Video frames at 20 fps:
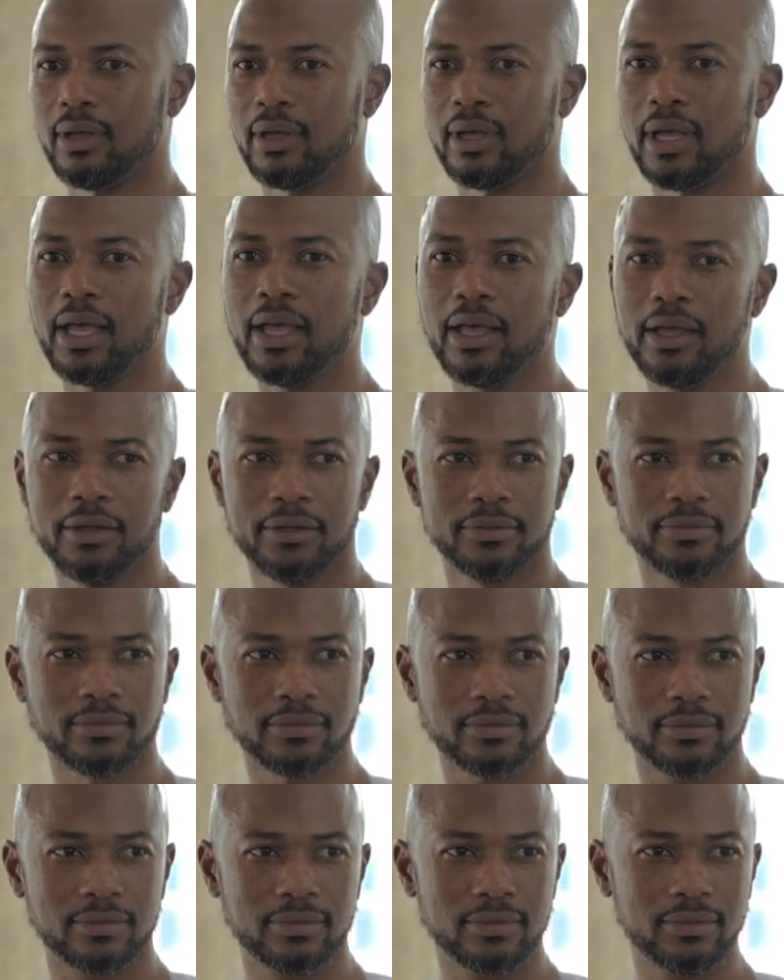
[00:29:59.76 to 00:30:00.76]
Huh?
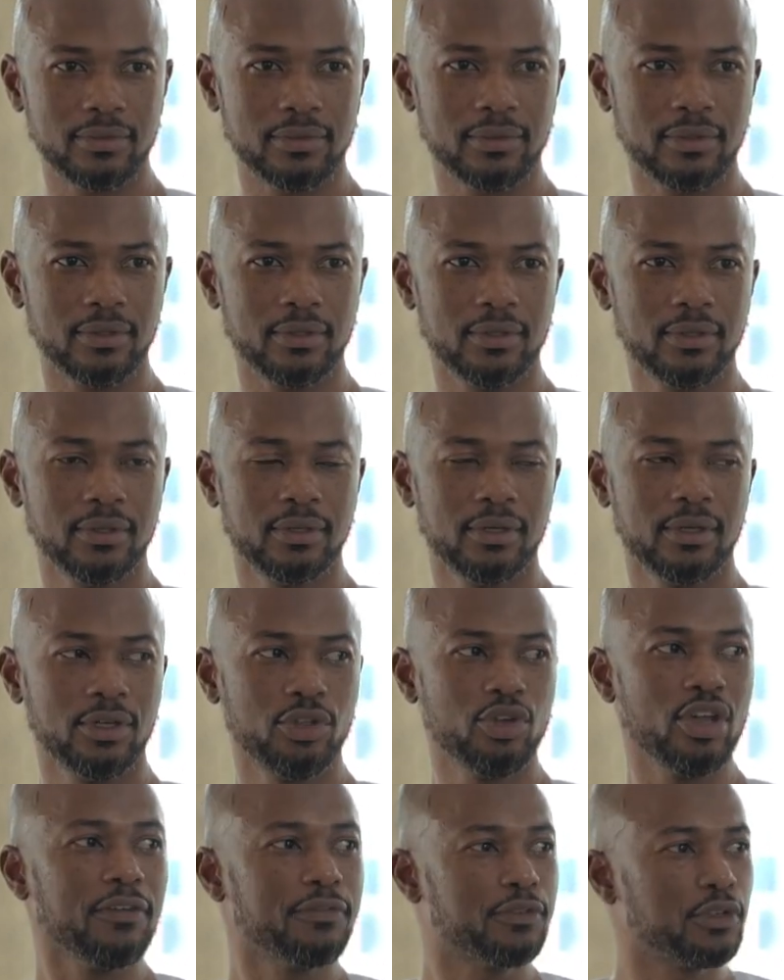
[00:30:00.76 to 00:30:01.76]

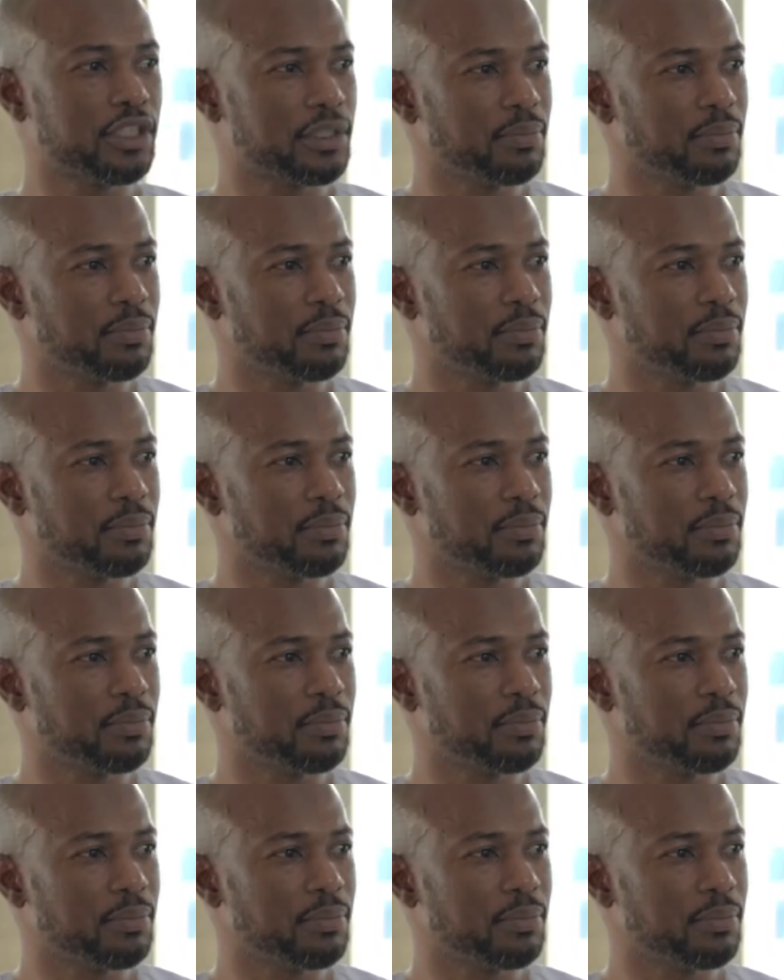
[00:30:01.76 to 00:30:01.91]
You have to